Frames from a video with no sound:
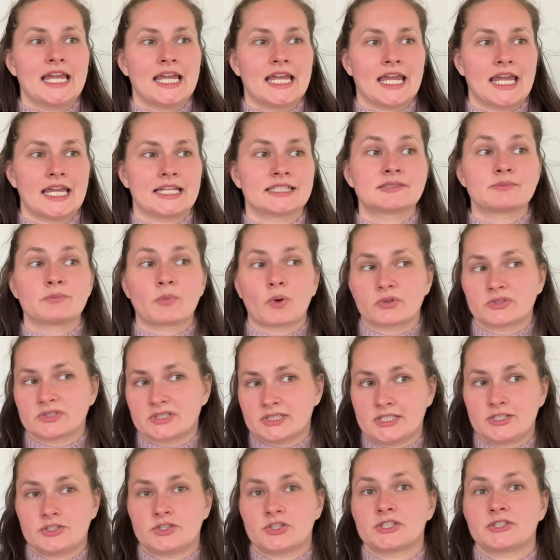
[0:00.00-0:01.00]
It's
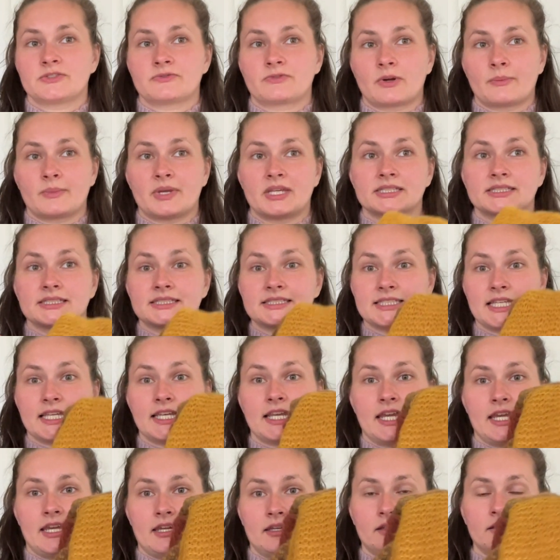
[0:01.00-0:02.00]
mostly just from it
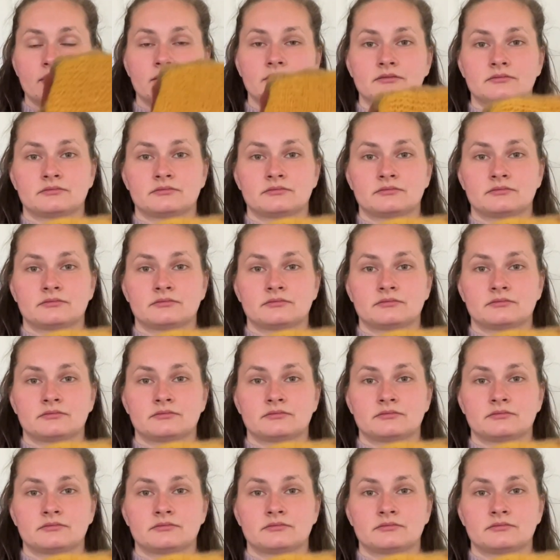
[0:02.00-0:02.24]
sitting